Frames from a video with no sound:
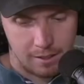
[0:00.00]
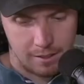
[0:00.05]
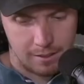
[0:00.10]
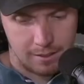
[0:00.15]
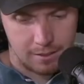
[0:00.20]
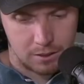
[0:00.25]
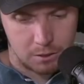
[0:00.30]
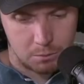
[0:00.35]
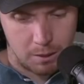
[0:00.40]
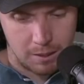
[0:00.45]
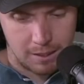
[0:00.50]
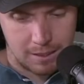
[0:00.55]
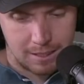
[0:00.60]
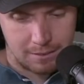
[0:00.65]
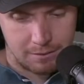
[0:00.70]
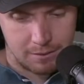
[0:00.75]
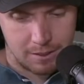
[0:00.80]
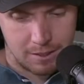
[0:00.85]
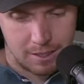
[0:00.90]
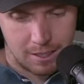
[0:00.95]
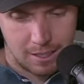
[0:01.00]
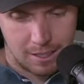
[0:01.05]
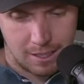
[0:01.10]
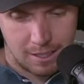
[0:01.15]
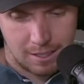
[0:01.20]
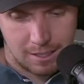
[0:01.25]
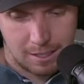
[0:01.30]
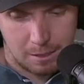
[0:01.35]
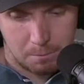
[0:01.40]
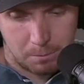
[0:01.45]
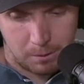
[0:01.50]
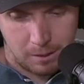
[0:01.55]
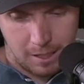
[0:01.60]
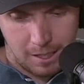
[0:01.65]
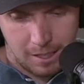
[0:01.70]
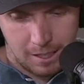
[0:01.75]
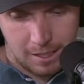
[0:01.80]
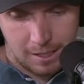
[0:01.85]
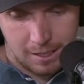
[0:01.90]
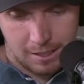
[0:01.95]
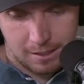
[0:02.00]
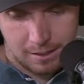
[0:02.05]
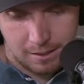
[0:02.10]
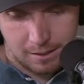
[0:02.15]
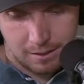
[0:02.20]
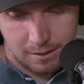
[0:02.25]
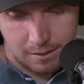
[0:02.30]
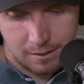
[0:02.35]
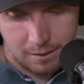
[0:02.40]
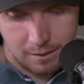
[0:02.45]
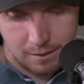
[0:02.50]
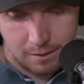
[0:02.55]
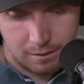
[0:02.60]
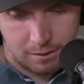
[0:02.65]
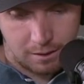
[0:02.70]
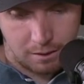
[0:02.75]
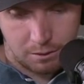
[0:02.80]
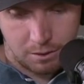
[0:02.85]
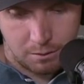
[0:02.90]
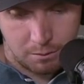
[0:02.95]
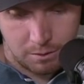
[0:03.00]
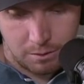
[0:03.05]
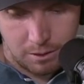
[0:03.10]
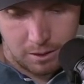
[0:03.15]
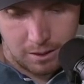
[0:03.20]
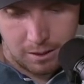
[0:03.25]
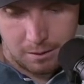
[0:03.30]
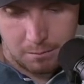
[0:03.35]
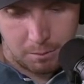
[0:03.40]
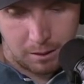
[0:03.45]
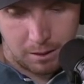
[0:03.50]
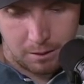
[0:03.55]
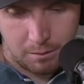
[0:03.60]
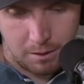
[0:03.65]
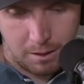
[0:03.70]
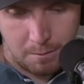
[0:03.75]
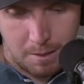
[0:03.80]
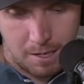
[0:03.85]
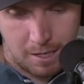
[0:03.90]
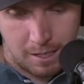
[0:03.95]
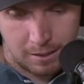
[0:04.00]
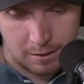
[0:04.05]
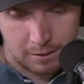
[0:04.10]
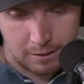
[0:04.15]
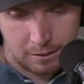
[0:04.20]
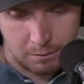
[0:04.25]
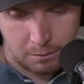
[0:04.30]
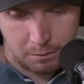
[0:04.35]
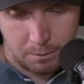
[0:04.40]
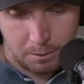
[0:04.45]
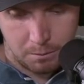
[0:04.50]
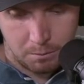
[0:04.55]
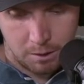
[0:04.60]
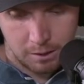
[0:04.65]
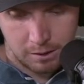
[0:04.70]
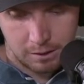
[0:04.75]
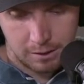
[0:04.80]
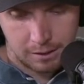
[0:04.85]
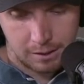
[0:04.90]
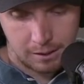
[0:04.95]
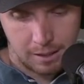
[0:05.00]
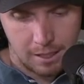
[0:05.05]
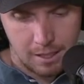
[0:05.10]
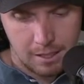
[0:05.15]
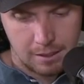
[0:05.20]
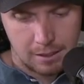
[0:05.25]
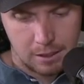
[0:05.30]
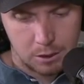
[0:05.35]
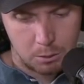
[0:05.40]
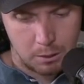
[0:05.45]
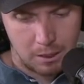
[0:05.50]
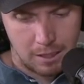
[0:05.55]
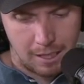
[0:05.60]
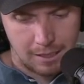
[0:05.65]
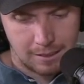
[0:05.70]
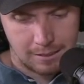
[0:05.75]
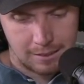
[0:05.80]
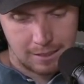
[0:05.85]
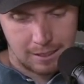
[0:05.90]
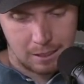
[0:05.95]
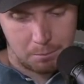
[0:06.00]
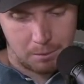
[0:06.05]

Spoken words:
In 2017, he played... he didn't play many actually. He only played one, I think. 2019, he